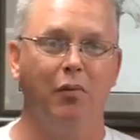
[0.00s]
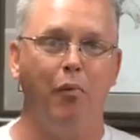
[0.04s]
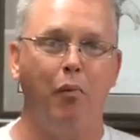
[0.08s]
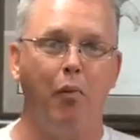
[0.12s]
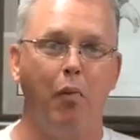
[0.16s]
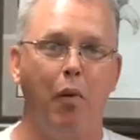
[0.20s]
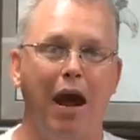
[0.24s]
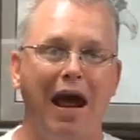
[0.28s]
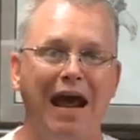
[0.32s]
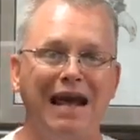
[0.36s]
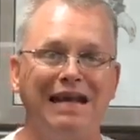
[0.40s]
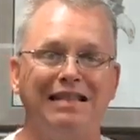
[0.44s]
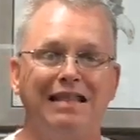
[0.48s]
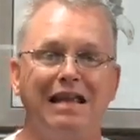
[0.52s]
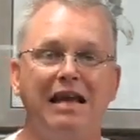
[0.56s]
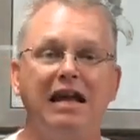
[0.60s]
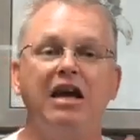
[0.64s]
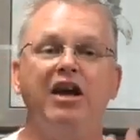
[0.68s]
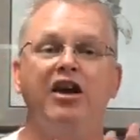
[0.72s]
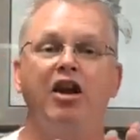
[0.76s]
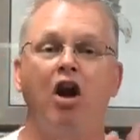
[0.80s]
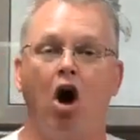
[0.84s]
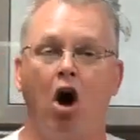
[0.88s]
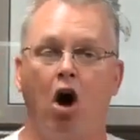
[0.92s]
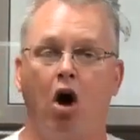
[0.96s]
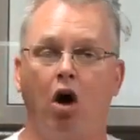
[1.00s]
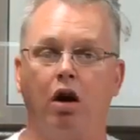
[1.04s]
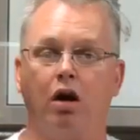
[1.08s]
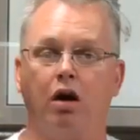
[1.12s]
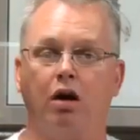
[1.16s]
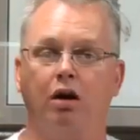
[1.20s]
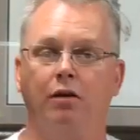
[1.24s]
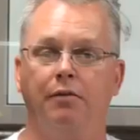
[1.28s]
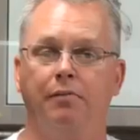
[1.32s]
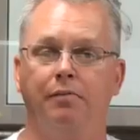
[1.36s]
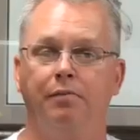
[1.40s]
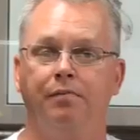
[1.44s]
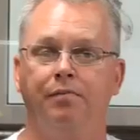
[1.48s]
Make thee an
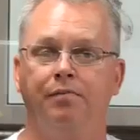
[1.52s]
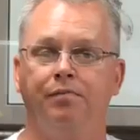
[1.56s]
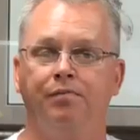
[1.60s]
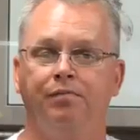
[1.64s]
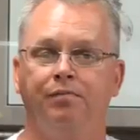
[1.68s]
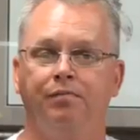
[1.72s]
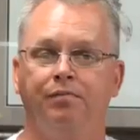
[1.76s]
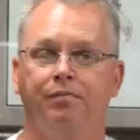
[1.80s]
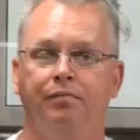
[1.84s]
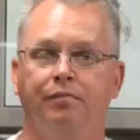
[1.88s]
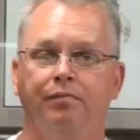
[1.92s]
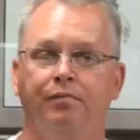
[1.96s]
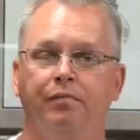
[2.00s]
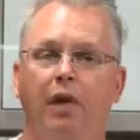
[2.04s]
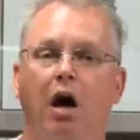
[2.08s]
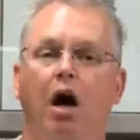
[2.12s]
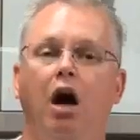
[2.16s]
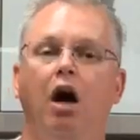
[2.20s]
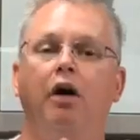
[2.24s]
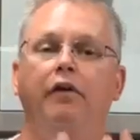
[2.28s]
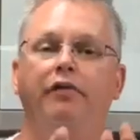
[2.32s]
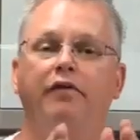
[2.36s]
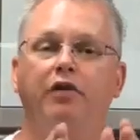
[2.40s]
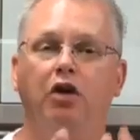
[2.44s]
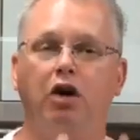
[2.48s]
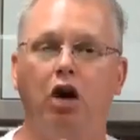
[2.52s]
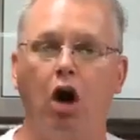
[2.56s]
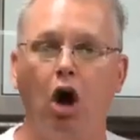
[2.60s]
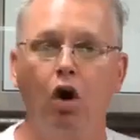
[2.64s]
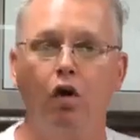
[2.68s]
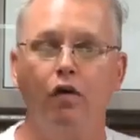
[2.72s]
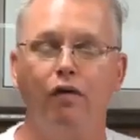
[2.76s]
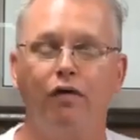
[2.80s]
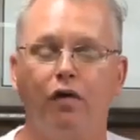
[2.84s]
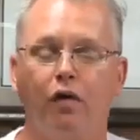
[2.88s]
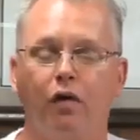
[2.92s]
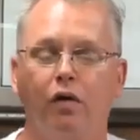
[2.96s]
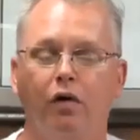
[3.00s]
ark of
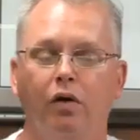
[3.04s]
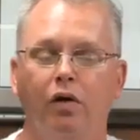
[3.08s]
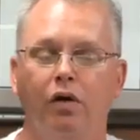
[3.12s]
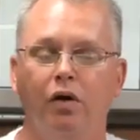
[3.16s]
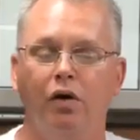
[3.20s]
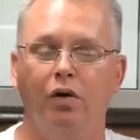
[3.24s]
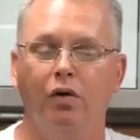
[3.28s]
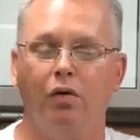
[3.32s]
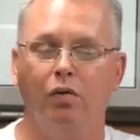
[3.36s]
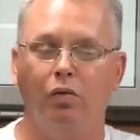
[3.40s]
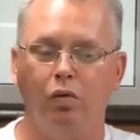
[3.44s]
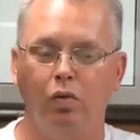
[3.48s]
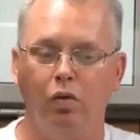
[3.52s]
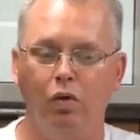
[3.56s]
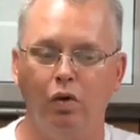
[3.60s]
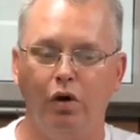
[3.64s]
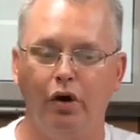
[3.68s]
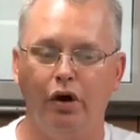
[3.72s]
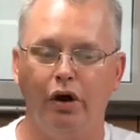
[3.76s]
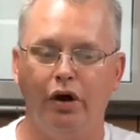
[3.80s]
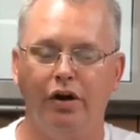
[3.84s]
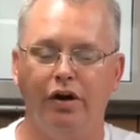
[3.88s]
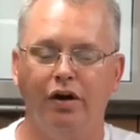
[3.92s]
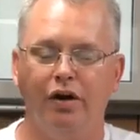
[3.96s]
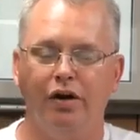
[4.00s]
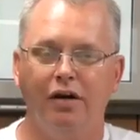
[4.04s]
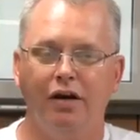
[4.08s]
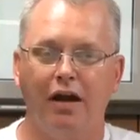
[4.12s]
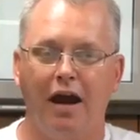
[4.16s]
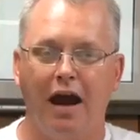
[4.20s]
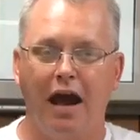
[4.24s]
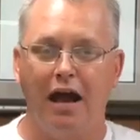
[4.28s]
gopher wood.